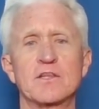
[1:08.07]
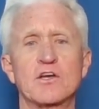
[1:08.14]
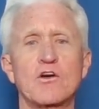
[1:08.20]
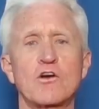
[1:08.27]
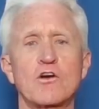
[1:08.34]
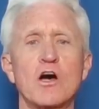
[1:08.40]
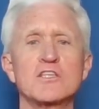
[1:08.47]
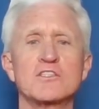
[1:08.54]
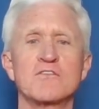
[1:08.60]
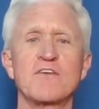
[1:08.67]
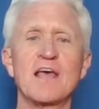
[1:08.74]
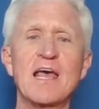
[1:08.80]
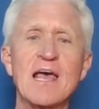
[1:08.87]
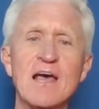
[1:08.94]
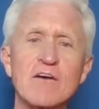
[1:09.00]
the cause
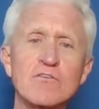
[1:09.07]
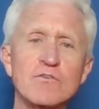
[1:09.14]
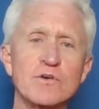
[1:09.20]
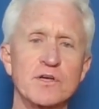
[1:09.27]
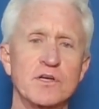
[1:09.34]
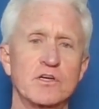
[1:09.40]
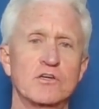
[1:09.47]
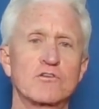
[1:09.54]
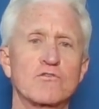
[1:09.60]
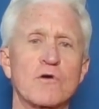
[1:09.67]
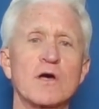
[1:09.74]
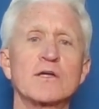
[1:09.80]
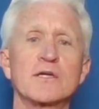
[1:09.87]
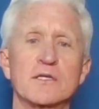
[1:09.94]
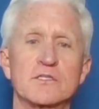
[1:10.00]
of every
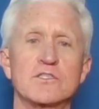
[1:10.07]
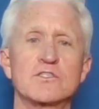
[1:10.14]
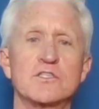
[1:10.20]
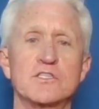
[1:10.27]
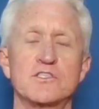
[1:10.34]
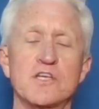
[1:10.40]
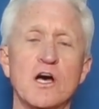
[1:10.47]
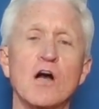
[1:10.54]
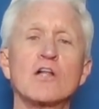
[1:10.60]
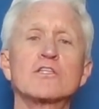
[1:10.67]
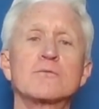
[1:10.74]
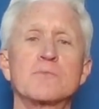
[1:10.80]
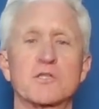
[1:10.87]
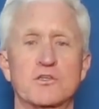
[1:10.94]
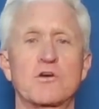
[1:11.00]
chronic disease, the
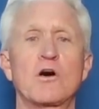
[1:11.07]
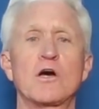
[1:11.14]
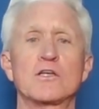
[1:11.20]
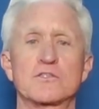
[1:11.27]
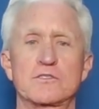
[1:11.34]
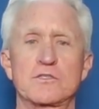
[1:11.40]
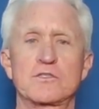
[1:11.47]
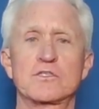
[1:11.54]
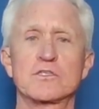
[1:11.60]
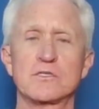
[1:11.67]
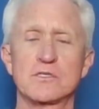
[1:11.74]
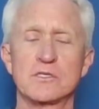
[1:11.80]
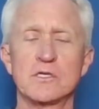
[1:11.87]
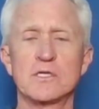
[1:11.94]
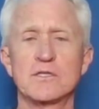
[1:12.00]
ultimate cause,
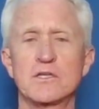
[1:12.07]
the,